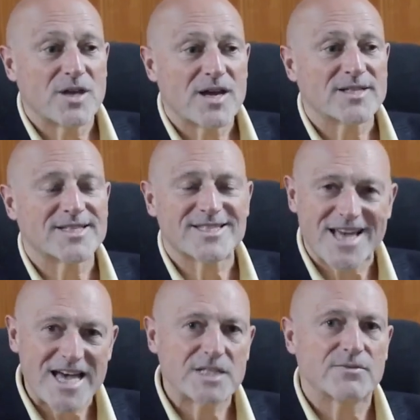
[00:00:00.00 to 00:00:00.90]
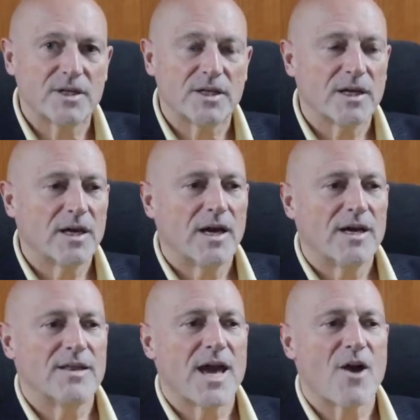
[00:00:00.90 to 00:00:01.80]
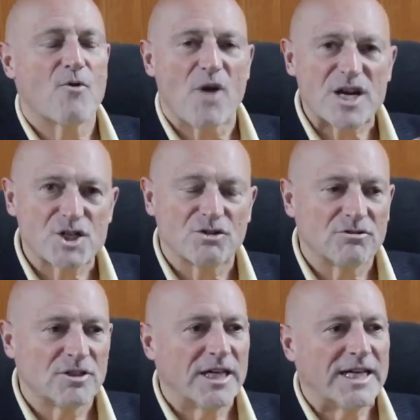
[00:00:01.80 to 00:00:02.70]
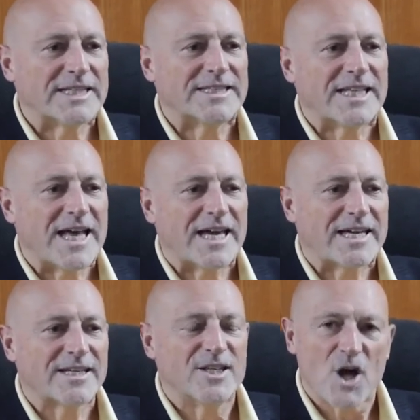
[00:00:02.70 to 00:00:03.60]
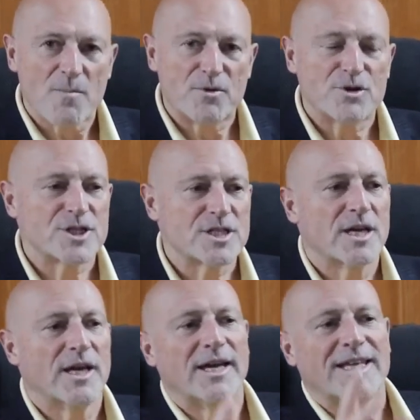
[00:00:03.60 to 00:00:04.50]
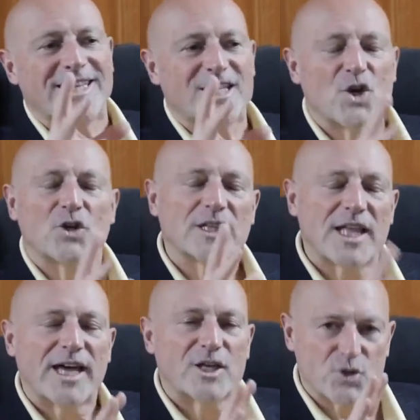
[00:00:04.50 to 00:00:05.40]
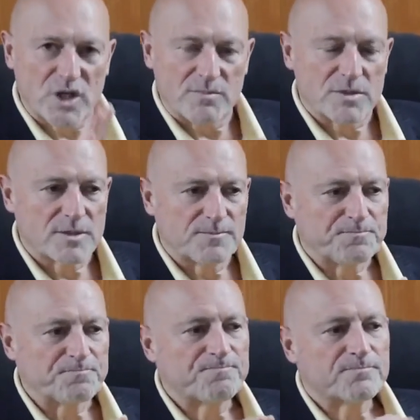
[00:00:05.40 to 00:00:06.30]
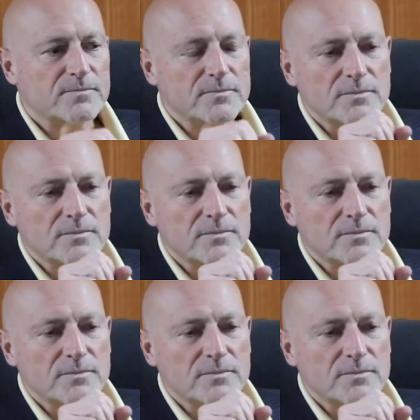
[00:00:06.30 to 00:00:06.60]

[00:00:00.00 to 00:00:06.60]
because they are scientific, they are rational, they like numbers, they don't like dreams.